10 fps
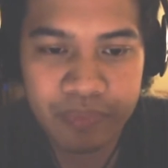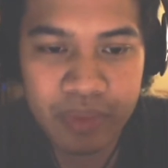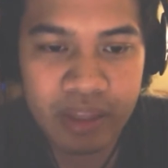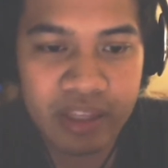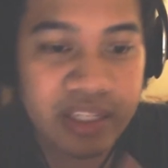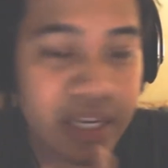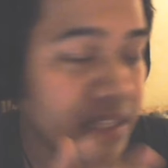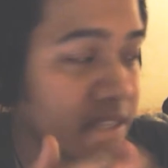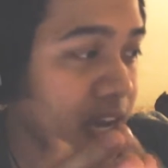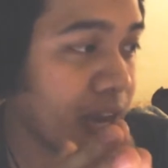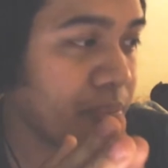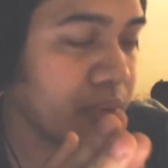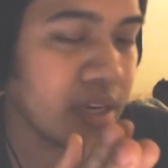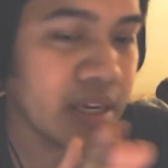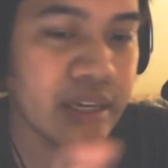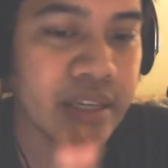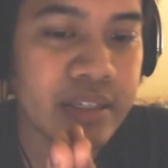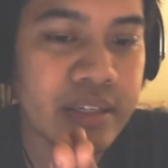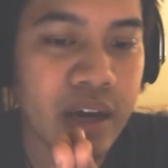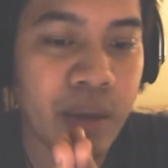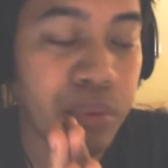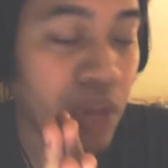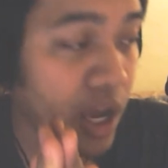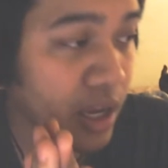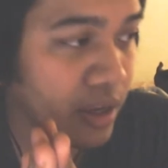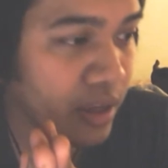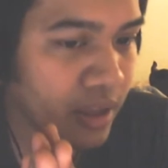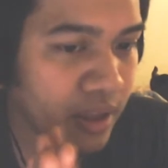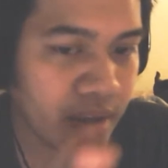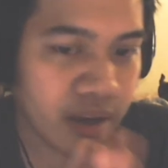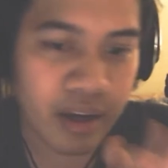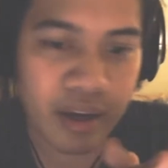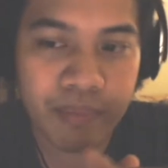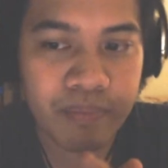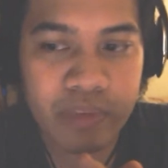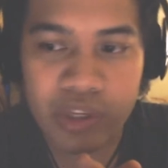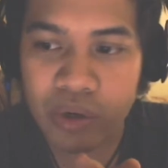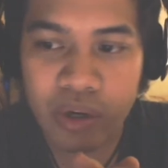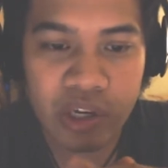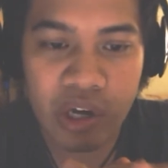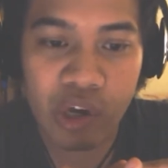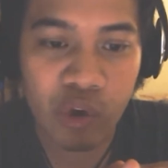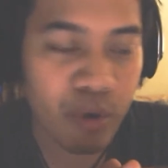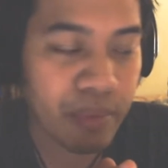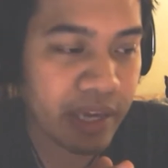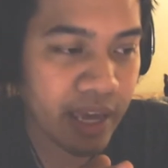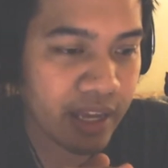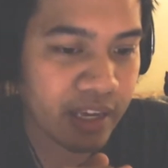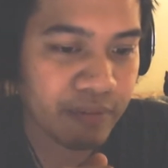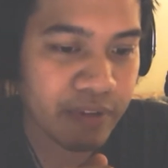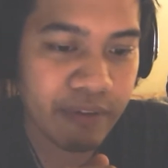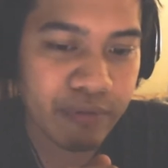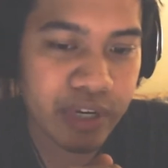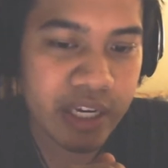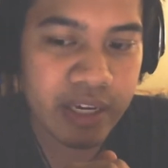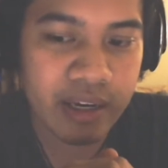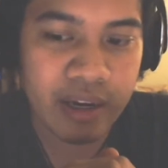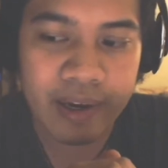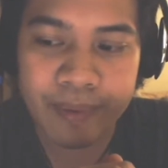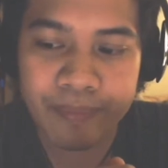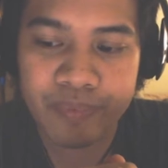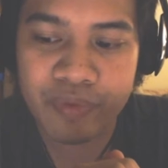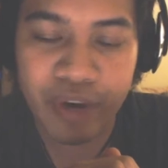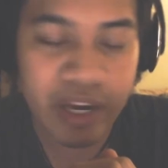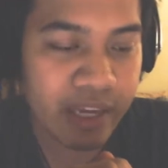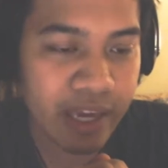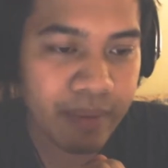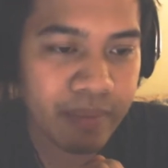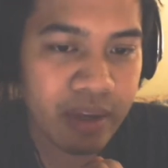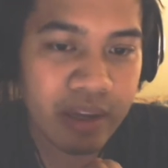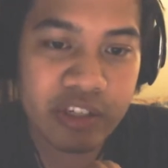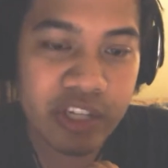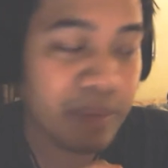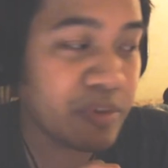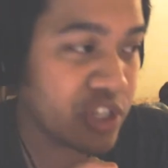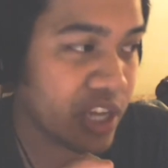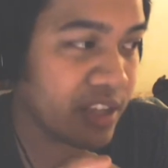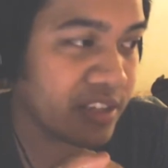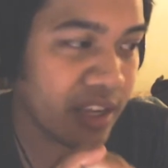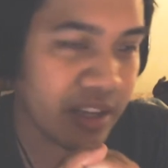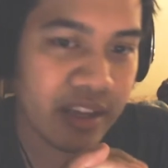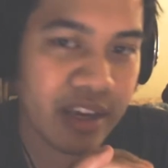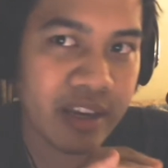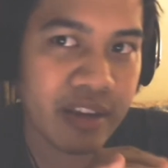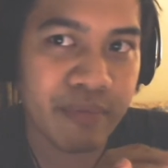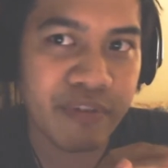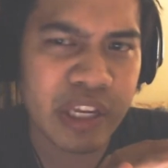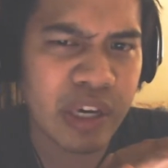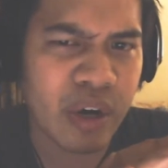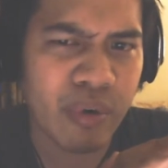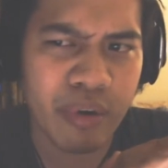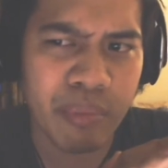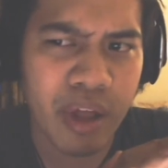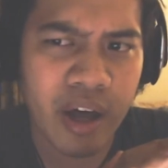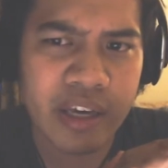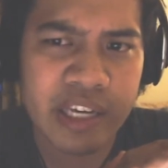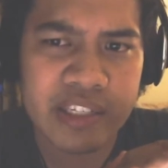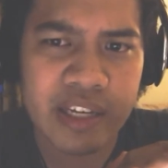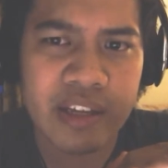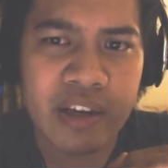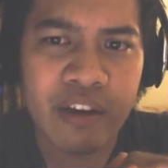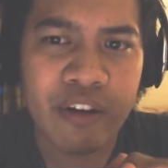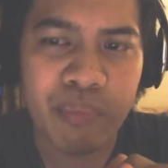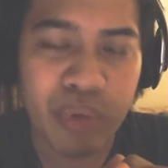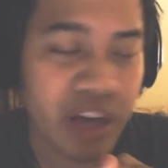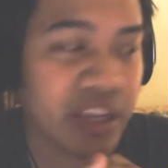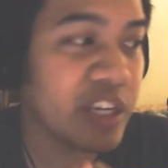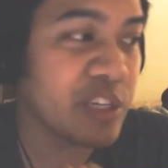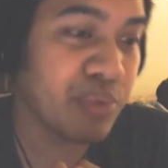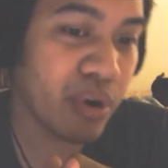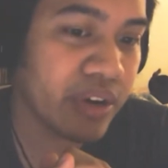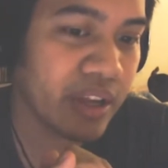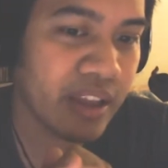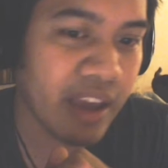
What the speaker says: The second type is a block. A core mechanic of every fighting game. James Chen said in a video or a blog, he said, blocking is broken.